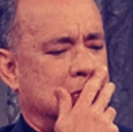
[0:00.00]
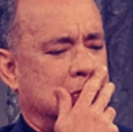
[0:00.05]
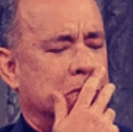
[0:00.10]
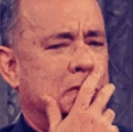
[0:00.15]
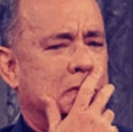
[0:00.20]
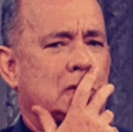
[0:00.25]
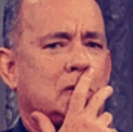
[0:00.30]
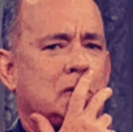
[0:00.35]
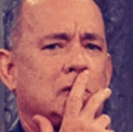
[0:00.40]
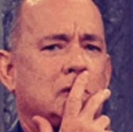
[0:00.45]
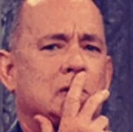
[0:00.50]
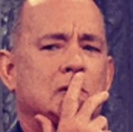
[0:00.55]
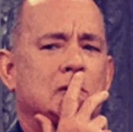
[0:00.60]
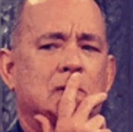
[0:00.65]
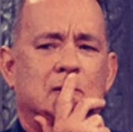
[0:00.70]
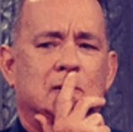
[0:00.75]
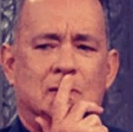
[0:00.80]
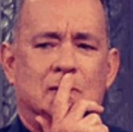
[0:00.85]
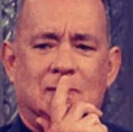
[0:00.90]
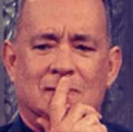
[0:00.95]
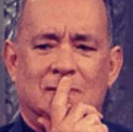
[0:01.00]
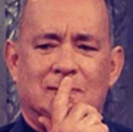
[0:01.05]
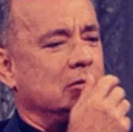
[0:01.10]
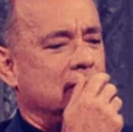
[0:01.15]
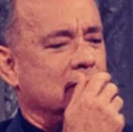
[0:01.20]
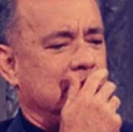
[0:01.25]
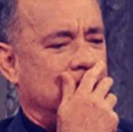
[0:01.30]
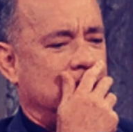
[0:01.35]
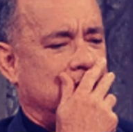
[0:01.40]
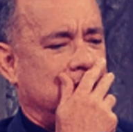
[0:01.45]
of men,
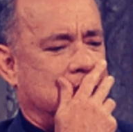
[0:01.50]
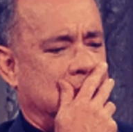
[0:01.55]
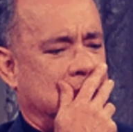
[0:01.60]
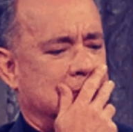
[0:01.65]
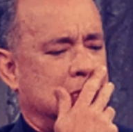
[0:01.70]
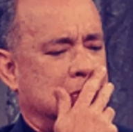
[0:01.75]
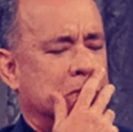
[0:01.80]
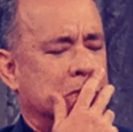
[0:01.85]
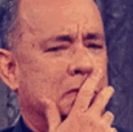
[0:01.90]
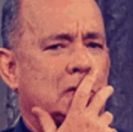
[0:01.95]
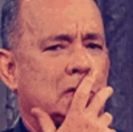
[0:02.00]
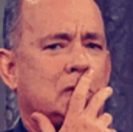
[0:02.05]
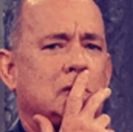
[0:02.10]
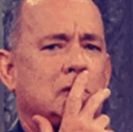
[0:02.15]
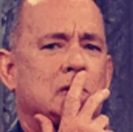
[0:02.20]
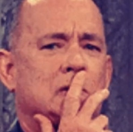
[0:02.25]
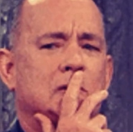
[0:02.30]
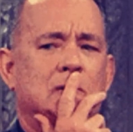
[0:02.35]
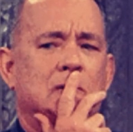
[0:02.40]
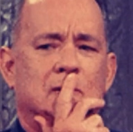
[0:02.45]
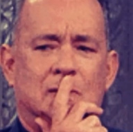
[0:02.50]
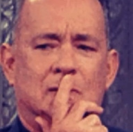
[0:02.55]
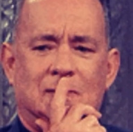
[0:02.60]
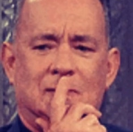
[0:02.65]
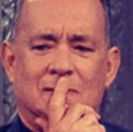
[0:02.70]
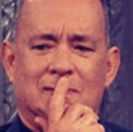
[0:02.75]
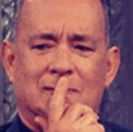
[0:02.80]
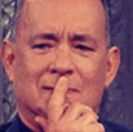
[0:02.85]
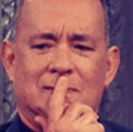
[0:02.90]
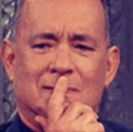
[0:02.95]
still doesn't have any cure,
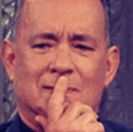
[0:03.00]
and